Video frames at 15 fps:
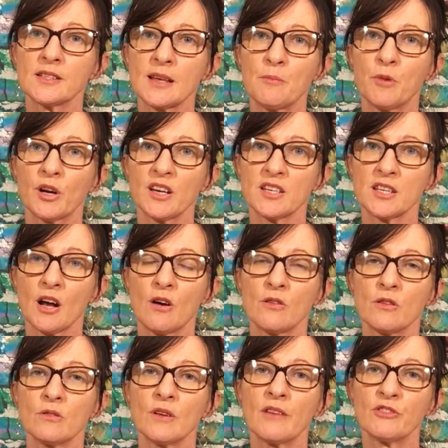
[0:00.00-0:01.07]
somebody to tell
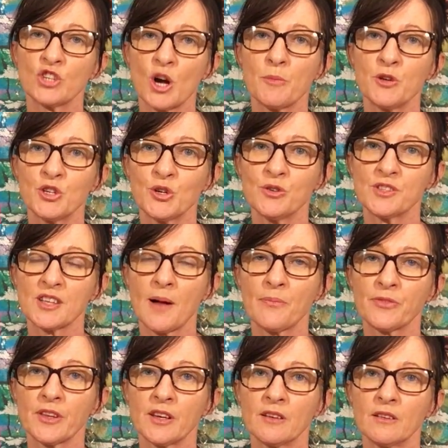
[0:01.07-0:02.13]
you every time you do
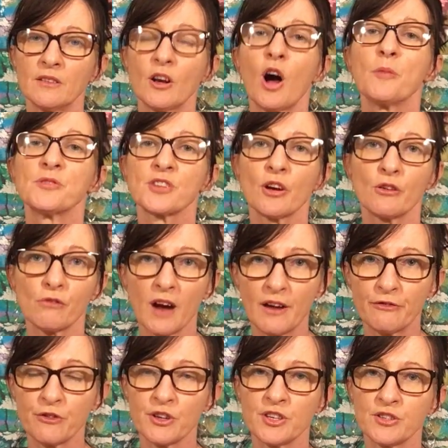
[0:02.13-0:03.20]
something, I'm so
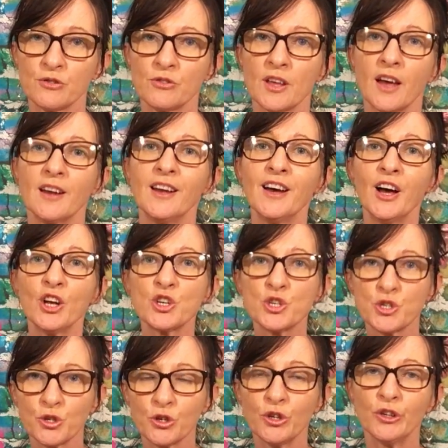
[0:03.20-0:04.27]
grateful you do that?
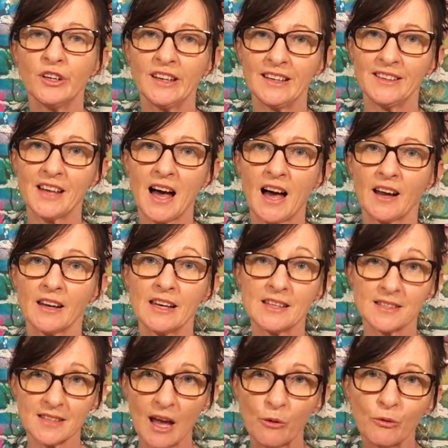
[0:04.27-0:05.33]
Do you need that?
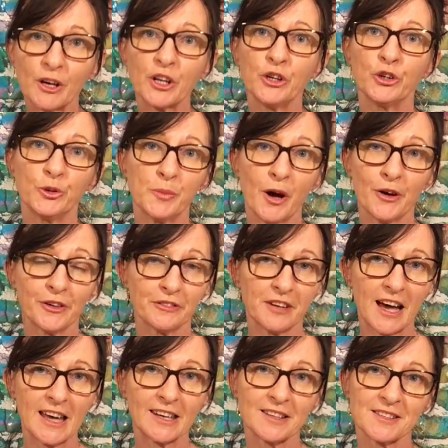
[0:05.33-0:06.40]
Is that one of your
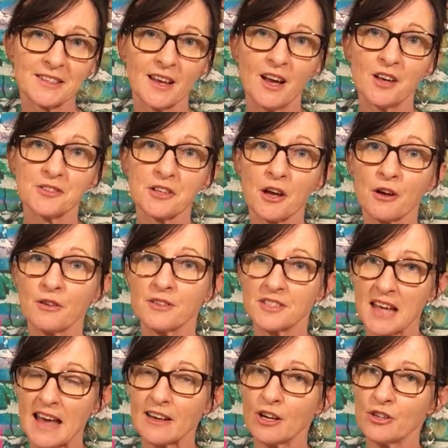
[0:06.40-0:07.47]
motivators? So
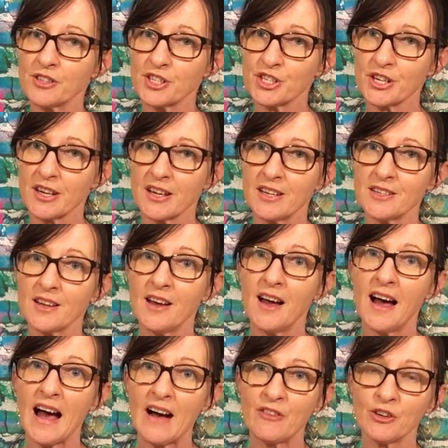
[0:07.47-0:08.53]
download the sheet,
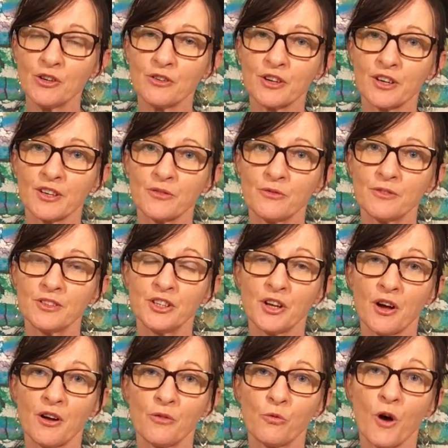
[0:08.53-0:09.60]
have a look at
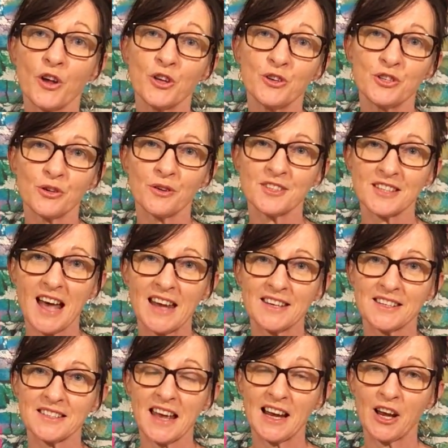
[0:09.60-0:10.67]
what you do in
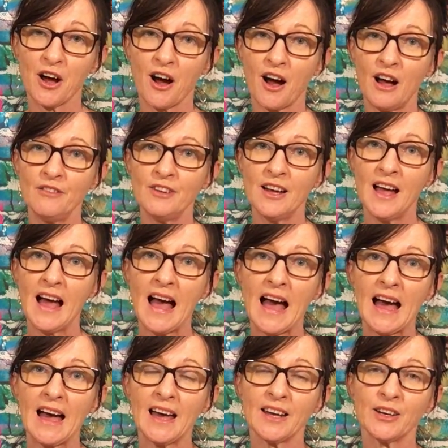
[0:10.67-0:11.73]
day-to-day life
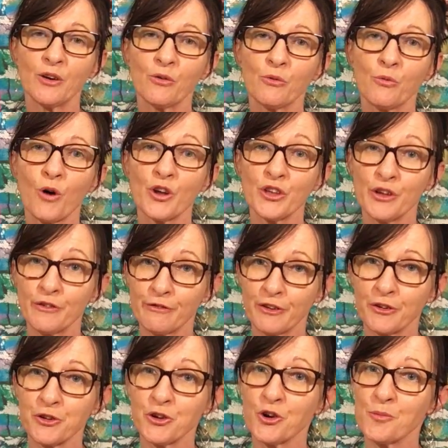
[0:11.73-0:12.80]
and what you
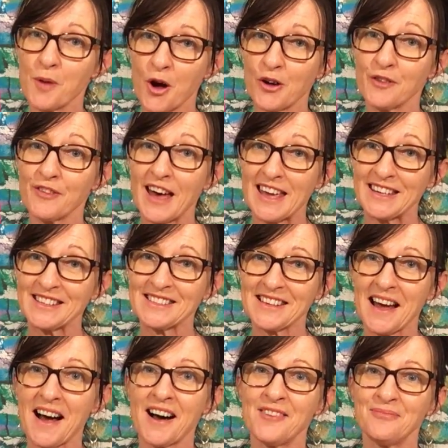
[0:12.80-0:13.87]
feel your motivators
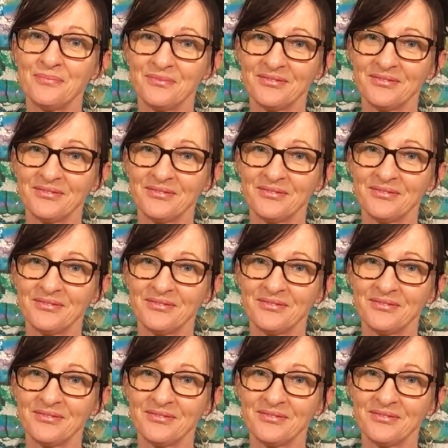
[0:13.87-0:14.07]
are.